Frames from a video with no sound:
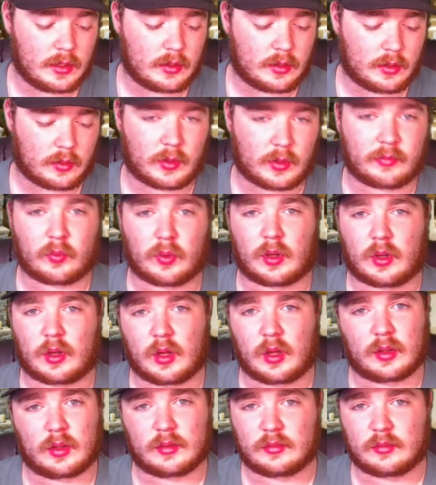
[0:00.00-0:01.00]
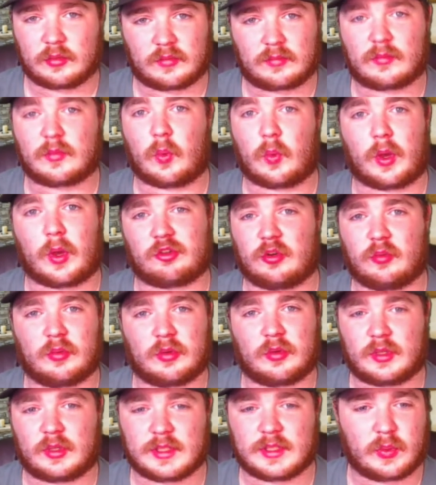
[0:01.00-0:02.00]
or whatever you want to call it, just
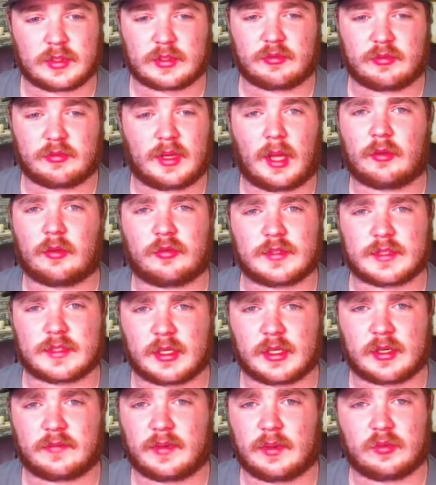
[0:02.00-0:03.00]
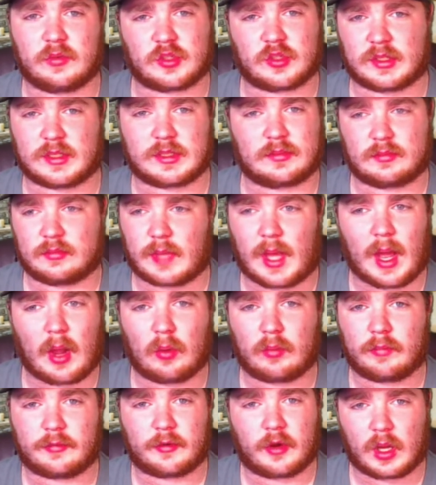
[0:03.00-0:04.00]
questionable because he wasn't really on the reserve. He was just
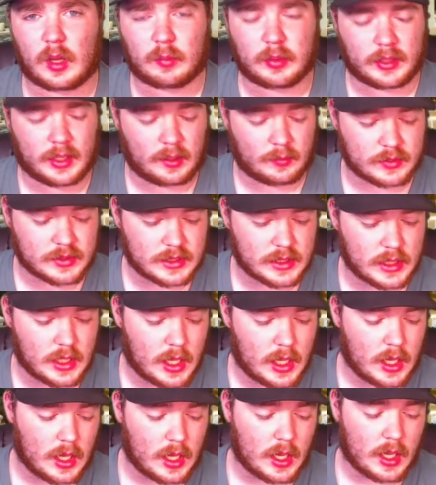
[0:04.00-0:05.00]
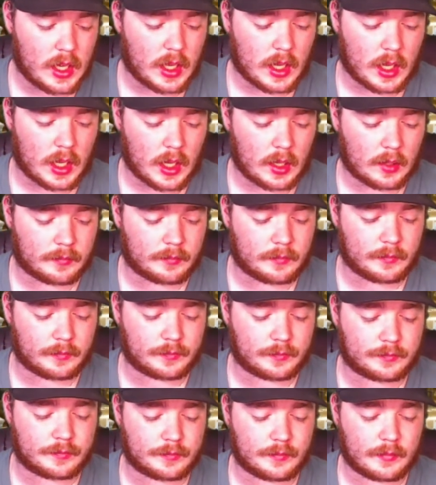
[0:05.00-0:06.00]
out for a couple games.
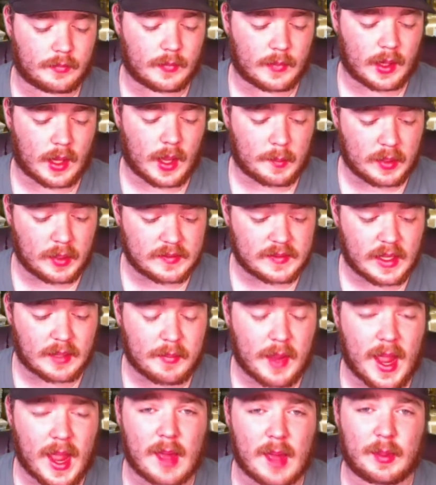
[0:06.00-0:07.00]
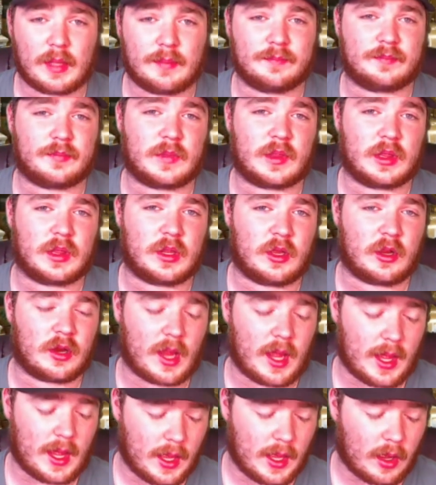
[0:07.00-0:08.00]
Um, I'm going to take Miami.
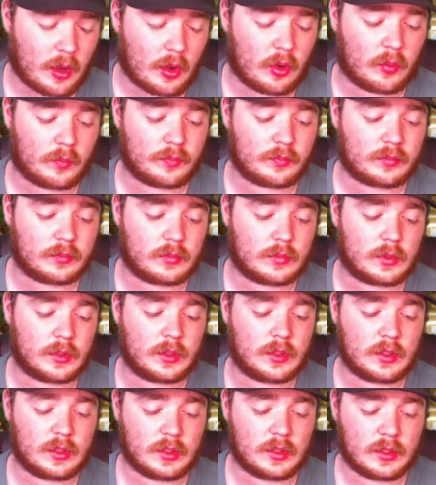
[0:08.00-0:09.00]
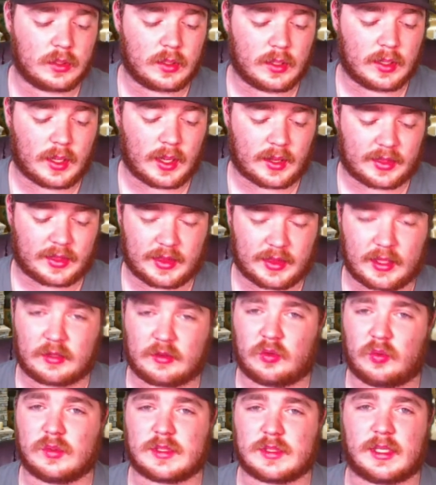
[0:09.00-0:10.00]
They're at home. I
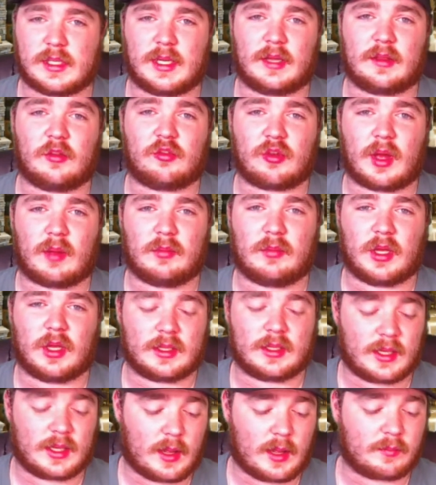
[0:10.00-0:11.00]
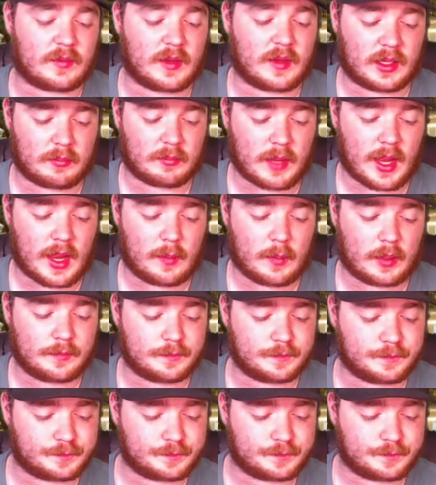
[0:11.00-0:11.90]
think Tua is going to get the job done. I'm taking Miami.